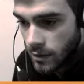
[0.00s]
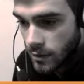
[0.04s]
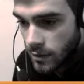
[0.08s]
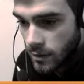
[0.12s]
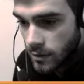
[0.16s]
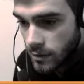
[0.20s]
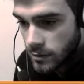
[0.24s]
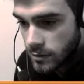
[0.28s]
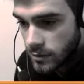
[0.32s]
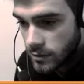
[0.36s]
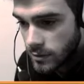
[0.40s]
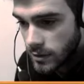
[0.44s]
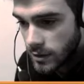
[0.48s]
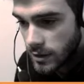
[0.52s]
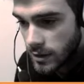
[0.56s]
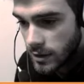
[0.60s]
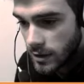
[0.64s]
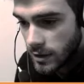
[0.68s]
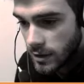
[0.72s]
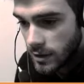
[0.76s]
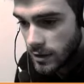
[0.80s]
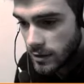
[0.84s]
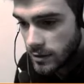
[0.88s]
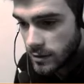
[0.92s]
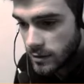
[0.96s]
So
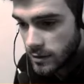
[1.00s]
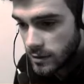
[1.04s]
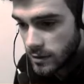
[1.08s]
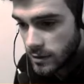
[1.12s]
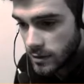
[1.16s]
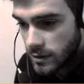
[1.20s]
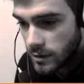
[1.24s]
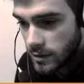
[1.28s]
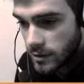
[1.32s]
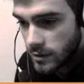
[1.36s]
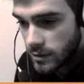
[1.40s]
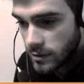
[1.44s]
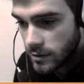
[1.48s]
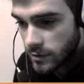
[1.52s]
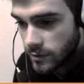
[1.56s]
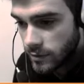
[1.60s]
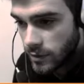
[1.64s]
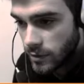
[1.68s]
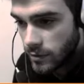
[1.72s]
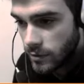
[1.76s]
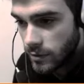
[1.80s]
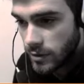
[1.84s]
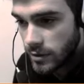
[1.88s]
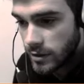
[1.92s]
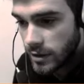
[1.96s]
yeah, it's
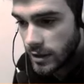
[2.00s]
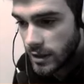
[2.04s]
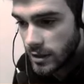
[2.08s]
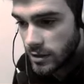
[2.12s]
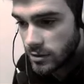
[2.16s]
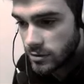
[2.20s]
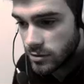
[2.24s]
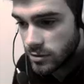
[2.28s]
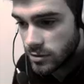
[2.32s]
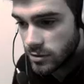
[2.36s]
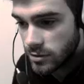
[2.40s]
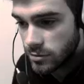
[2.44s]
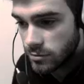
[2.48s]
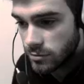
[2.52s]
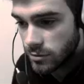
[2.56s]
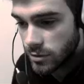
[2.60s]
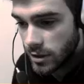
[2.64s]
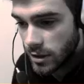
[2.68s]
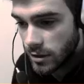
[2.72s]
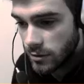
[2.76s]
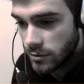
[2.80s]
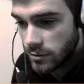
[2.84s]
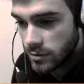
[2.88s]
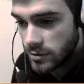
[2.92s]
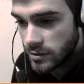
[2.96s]
very dangerous to run
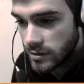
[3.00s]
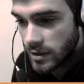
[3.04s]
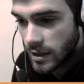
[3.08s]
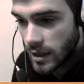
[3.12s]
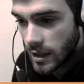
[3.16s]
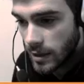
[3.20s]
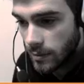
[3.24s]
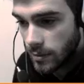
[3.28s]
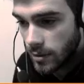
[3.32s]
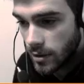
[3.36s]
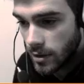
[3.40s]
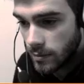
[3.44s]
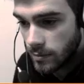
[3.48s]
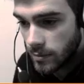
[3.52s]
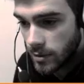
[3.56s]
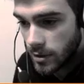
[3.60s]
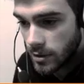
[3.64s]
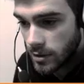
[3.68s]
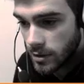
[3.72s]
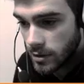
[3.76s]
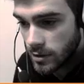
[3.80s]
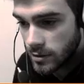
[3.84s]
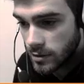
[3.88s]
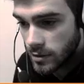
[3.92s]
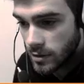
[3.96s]
out of stamina,
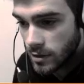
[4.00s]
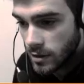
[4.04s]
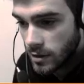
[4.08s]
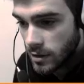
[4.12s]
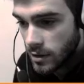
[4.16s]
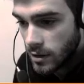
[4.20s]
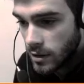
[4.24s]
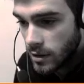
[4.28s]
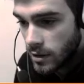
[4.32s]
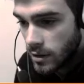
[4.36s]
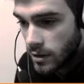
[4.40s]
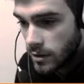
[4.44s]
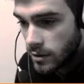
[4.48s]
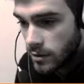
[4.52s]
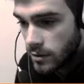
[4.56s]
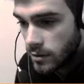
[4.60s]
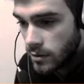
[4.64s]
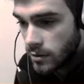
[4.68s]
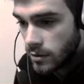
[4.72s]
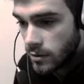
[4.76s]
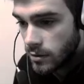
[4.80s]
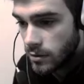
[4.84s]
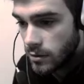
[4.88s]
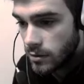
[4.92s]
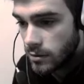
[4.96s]
because
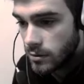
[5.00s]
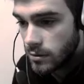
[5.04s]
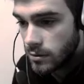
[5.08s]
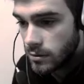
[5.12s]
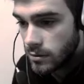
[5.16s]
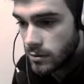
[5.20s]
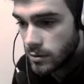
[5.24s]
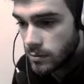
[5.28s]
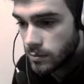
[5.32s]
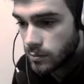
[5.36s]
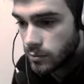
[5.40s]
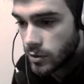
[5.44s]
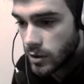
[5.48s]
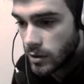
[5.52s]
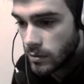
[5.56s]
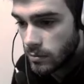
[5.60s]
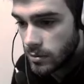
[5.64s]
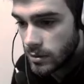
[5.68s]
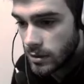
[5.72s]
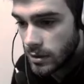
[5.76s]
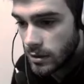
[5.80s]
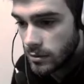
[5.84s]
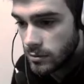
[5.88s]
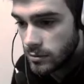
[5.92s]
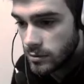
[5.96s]
you'll
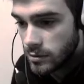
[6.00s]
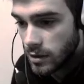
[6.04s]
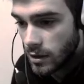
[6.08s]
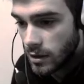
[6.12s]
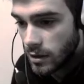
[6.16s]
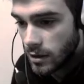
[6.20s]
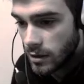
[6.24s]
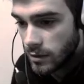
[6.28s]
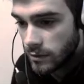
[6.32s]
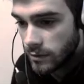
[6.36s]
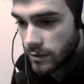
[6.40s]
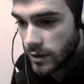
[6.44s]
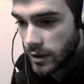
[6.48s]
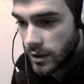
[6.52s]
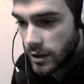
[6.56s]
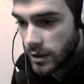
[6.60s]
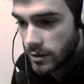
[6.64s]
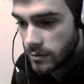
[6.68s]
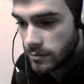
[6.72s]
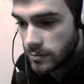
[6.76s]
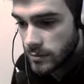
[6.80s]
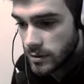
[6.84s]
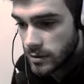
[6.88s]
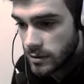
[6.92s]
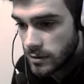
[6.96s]
probably lose a lot of
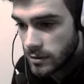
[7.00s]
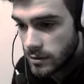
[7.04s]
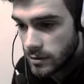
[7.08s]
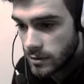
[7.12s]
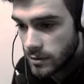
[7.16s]
items.